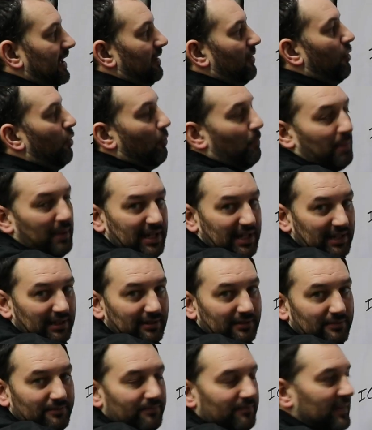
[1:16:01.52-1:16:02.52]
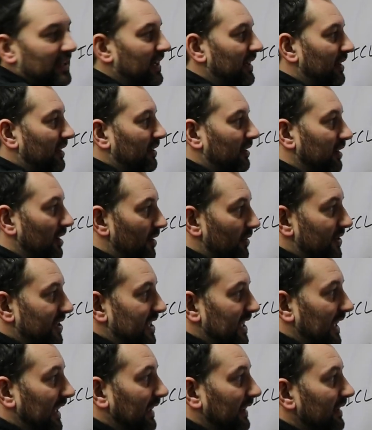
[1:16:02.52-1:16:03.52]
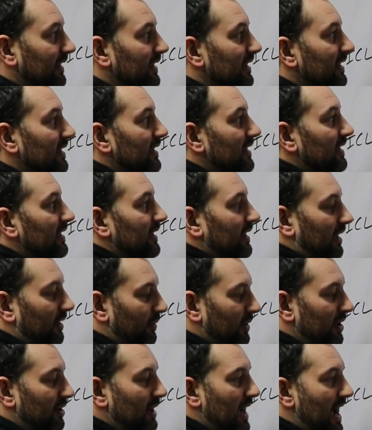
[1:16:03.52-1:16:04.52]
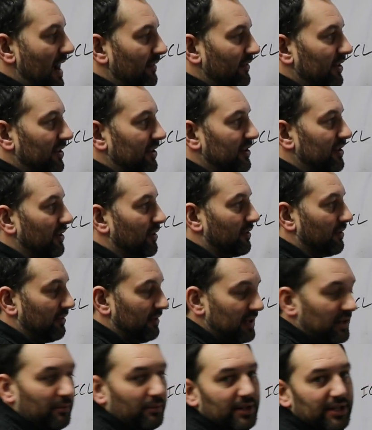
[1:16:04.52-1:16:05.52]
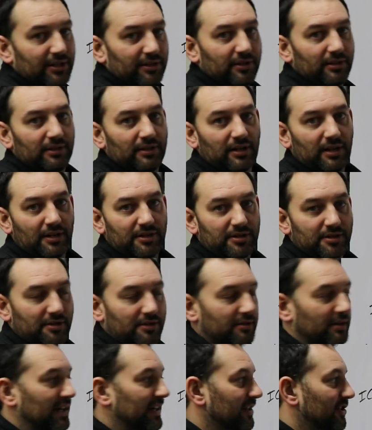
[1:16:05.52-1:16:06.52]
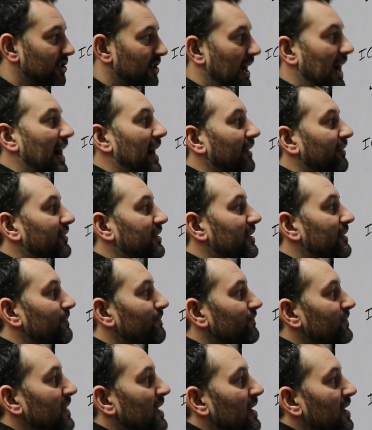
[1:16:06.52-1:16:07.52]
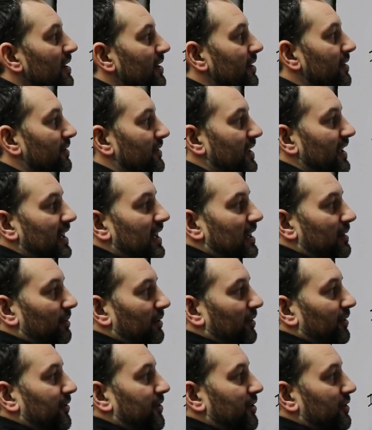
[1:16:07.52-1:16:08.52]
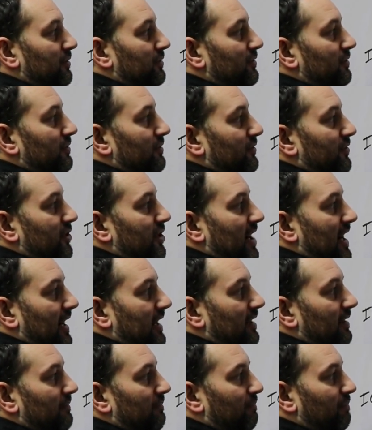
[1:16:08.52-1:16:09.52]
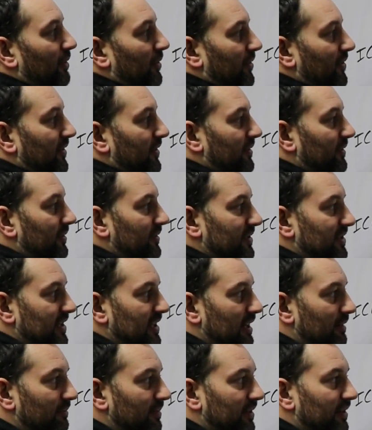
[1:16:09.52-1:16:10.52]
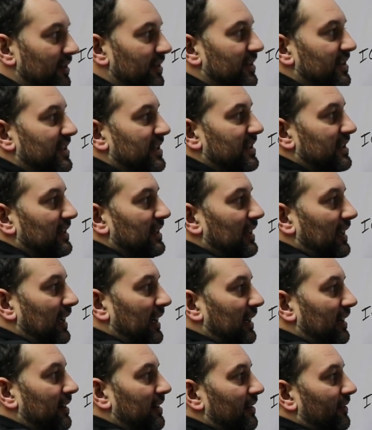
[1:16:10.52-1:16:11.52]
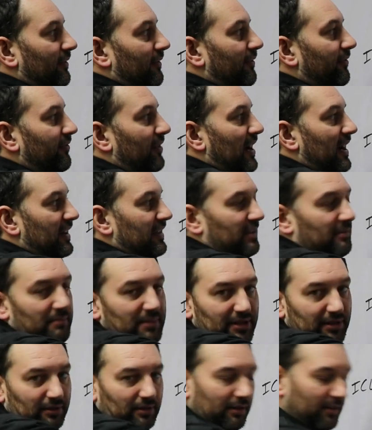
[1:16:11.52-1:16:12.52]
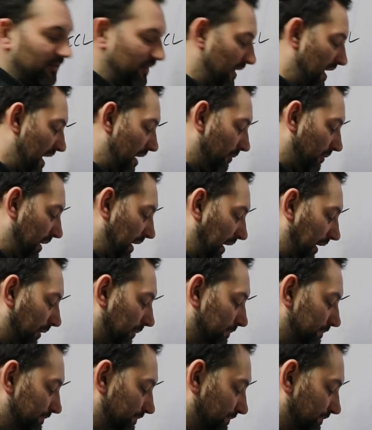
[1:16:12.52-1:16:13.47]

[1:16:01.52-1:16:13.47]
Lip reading: an opening and a closing, and when you have a degree wheel on your crankshaft, you're then able to check both of those numbers and find the middle that way.